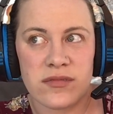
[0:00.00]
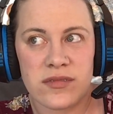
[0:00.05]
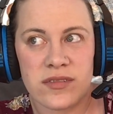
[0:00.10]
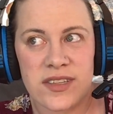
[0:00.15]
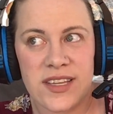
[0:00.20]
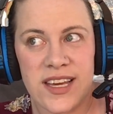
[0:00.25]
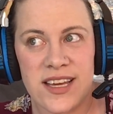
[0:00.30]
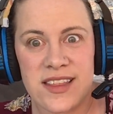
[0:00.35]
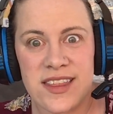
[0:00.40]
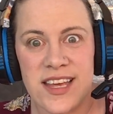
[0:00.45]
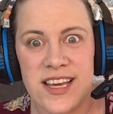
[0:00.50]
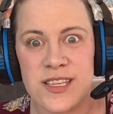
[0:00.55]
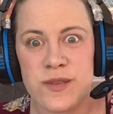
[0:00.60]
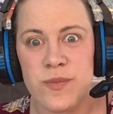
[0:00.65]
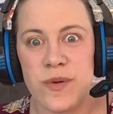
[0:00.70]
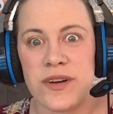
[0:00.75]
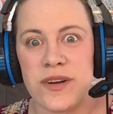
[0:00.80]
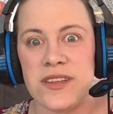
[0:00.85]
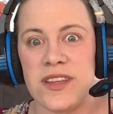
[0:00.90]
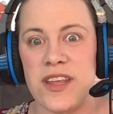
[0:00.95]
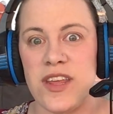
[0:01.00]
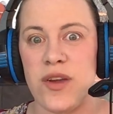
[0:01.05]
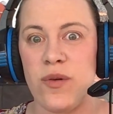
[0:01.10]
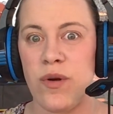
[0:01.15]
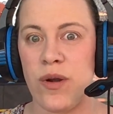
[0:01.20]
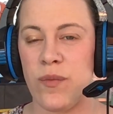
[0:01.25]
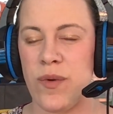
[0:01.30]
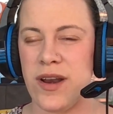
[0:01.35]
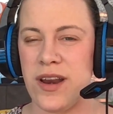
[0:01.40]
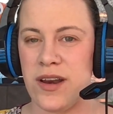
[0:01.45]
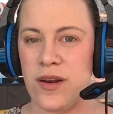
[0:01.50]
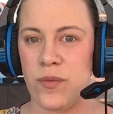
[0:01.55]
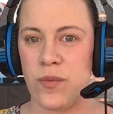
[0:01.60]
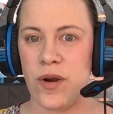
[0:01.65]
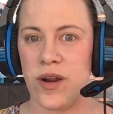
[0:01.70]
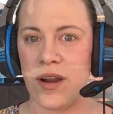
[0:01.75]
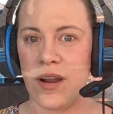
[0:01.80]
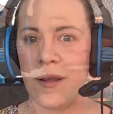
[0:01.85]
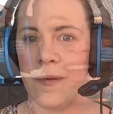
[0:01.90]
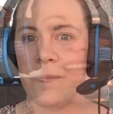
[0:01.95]
get things booked that you weren't ready to
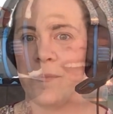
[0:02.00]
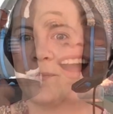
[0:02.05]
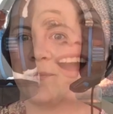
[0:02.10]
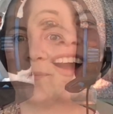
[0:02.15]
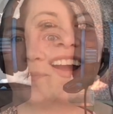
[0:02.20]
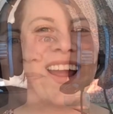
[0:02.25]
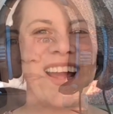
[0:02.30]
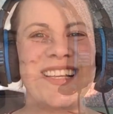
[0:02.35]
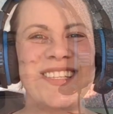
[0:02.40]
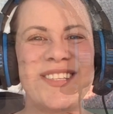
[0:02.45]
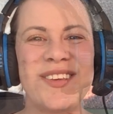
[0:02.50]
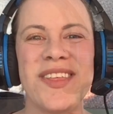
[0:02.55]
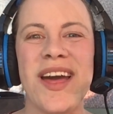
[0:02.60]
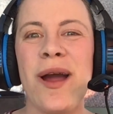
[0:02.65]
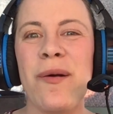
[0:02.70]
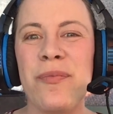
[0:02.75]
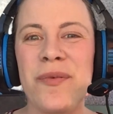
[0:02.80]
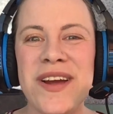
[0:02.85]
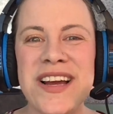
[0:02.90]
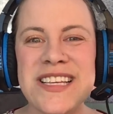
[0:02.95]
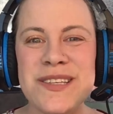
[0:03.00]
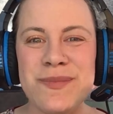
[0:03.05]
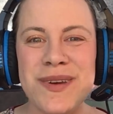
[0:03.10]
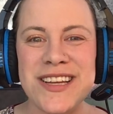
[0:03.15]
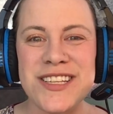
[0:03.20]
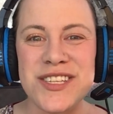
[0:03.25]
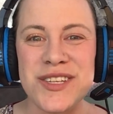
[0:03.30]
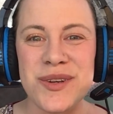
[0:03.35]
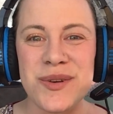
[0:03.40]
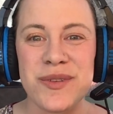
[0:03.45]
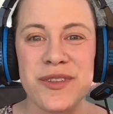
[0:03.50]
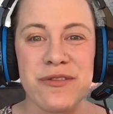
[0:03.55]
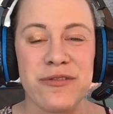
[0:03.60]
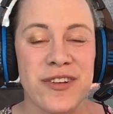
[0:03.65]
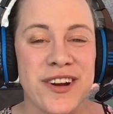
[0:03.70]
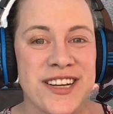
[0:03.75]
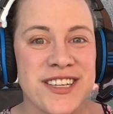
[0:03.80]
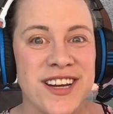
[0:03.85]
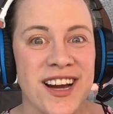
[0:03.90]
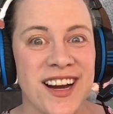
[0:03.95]
work. All right, so that brings me to the
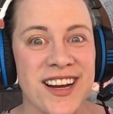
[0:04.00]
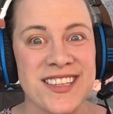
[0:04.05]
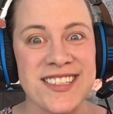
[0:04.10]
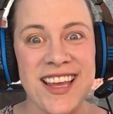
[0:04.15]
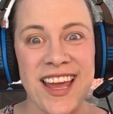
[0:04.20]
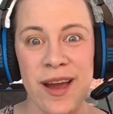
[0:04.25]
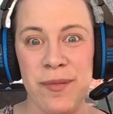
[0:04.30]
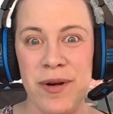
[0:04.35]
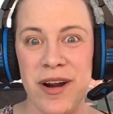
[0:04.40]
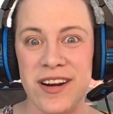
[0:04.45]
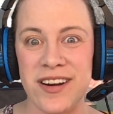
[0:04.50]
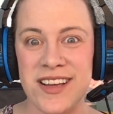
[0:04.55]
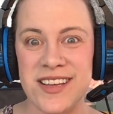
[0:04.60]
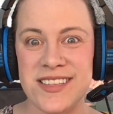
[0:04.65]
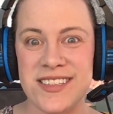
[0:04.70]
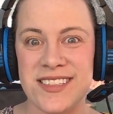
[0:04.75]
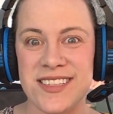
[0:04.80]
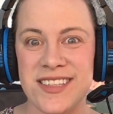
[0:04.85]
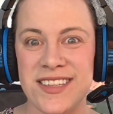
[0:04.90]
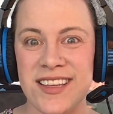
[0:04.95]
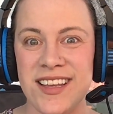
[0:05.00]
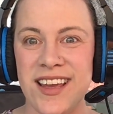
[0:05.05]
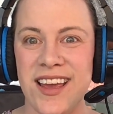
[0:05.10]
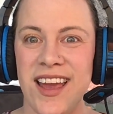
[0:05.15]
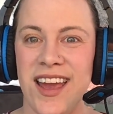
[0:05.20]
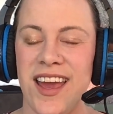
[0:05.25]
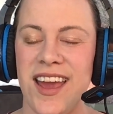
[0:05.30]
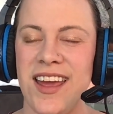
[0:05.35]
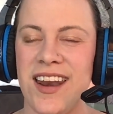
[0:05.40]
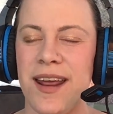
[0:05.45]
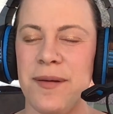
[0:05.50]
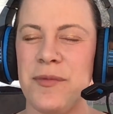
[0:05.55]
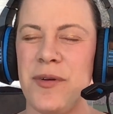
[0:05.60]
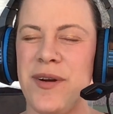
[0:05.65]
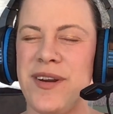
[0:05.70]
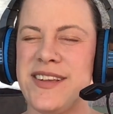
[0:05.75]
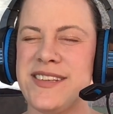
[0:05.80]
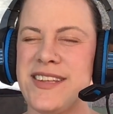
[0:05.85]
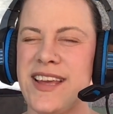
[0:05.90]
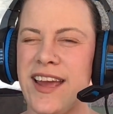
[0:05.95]
free talk scam artists and I'm
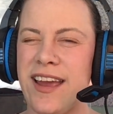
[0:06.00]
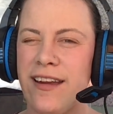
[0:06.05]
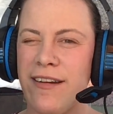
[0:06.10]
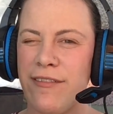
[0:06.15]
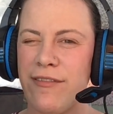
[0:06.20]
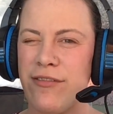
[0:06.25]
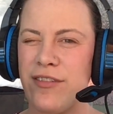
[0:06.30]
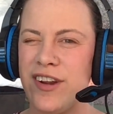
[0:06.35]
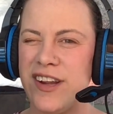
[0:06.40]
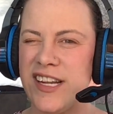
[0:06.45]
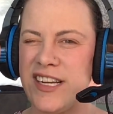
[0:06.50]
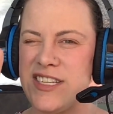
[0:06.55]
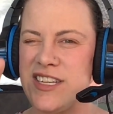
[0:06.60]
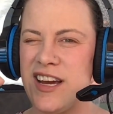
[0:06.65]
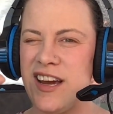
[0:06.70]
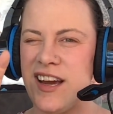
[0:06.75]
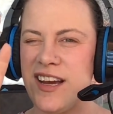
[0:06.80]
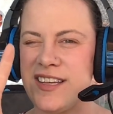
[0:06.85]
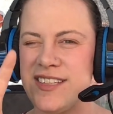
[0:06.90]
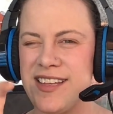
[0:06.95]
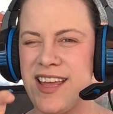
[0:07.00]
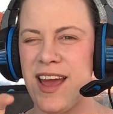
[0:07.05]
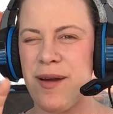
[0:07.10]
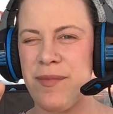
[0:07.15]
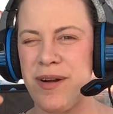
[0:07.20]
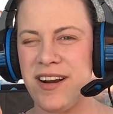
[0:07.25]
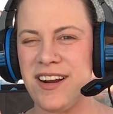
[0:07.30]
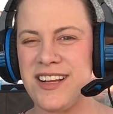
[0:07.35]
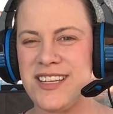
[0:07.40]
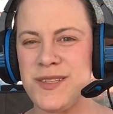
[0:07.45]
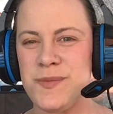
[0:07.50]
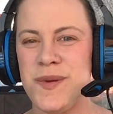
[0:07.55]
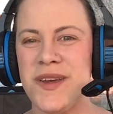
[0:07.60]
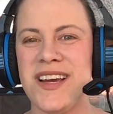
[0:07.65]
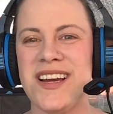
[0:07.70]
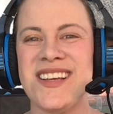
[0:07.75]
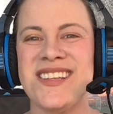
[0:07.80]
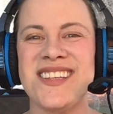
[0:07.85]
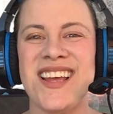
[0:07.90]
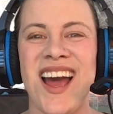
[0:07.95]
going to say free talk scam artists
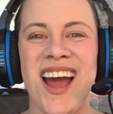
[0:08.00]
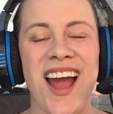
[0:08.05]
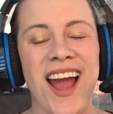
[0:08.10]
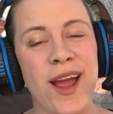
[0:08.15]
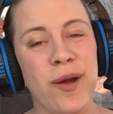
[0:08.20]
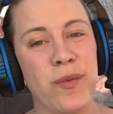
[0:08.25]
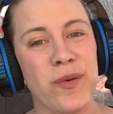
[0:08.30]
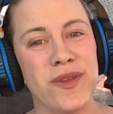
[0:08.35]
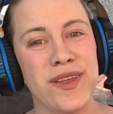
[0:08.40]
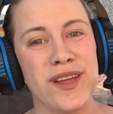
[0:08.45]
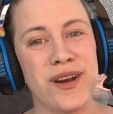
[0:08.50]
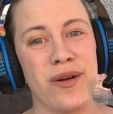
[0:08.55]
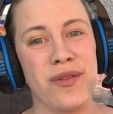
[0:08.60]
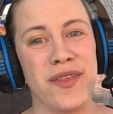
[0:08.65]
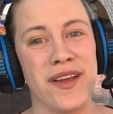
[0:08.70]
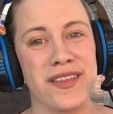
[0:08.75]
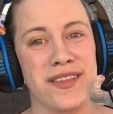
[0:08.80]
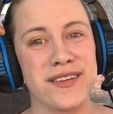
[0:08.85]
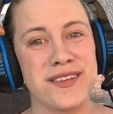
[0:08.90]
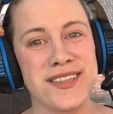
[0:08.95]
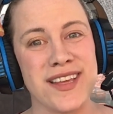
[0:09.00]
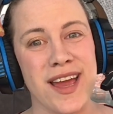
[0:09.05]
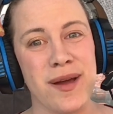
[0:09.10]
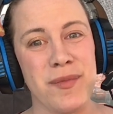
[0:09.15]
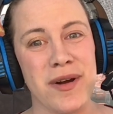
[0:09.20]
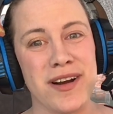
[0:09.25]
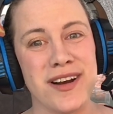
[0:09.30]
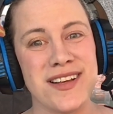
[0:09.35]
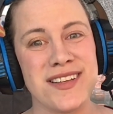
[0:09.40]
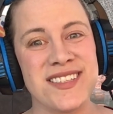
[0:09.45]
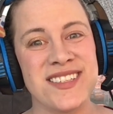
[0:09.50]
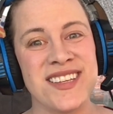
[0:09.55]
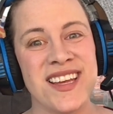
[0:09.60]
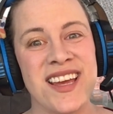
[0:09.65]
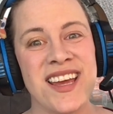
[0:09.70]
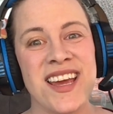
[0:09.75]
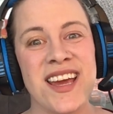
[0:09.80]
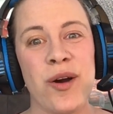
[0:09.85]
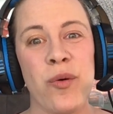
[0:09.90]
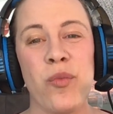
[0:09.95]
because I really don't think they're scam
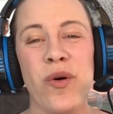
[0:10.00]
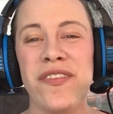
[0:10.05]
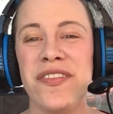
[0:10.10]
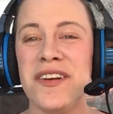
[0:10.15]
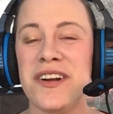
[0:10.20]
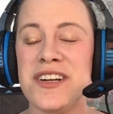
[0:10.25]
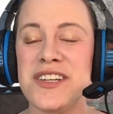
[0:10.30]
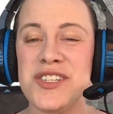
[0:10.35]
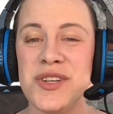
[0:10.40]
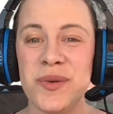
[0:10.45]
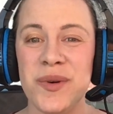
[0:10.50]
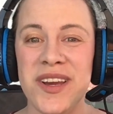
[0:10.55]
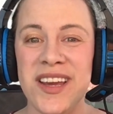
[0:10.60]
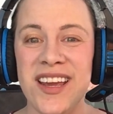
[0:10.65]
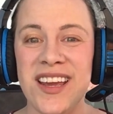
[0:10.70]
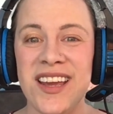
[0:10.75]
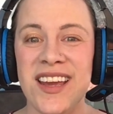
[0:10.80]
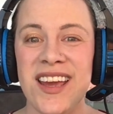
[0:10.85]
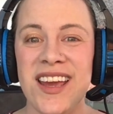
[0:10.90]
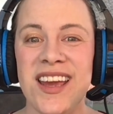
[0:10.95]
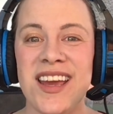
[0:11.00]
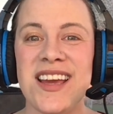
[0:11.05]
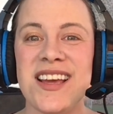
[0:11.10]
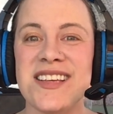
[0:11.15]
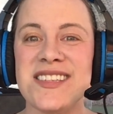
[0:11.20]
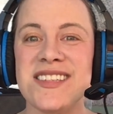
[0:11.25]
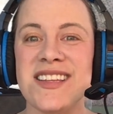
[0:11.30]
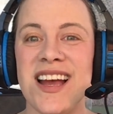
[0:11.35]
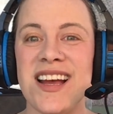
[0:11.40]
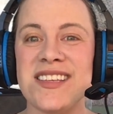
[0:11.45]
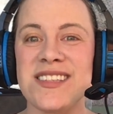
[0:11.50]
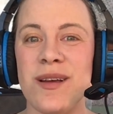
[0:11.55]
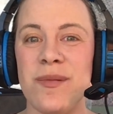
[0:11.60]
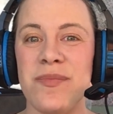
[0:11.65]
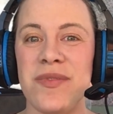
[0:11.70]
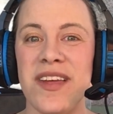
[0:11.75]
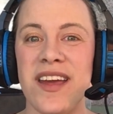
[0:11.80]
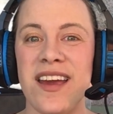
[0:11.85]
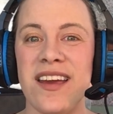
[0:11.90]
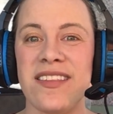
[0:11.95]
artists. What they're doing is not
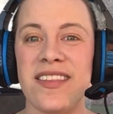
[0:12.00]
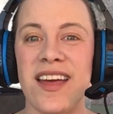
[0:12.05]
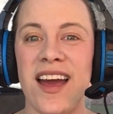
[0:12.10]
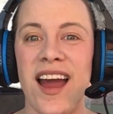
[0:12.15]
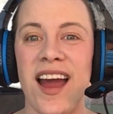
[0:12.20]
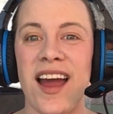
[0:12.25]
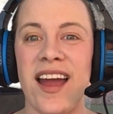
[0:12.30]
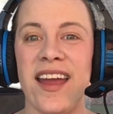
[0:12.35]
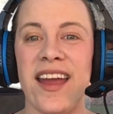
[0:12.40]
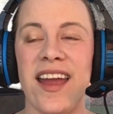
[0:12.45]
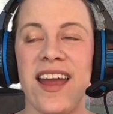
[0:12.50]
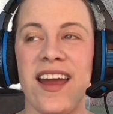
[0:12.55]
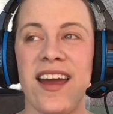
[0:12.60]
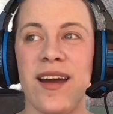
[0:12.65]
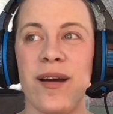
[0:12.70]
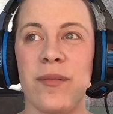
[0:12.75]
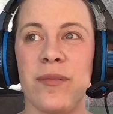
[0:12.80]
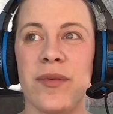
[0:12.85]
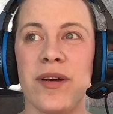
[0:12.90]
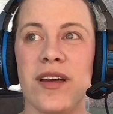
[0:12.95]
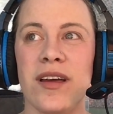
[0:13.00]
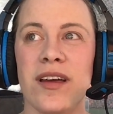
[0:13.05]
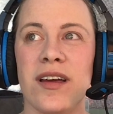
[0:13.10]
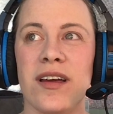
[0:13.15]
something that I am